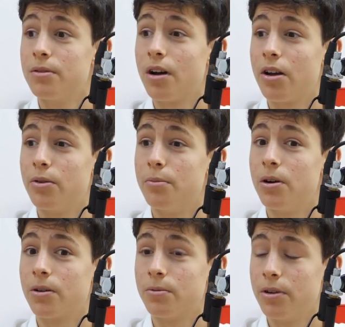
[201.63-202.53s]
IO
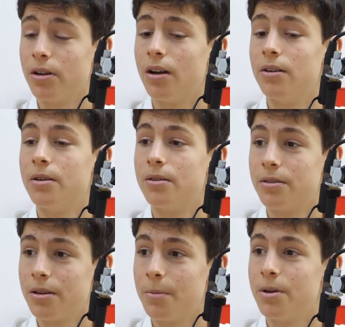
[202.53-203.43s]
mock, real IO.
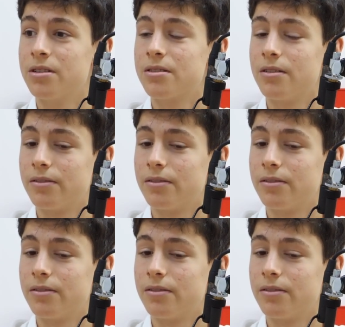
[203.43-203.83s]
Yeah, big stuff.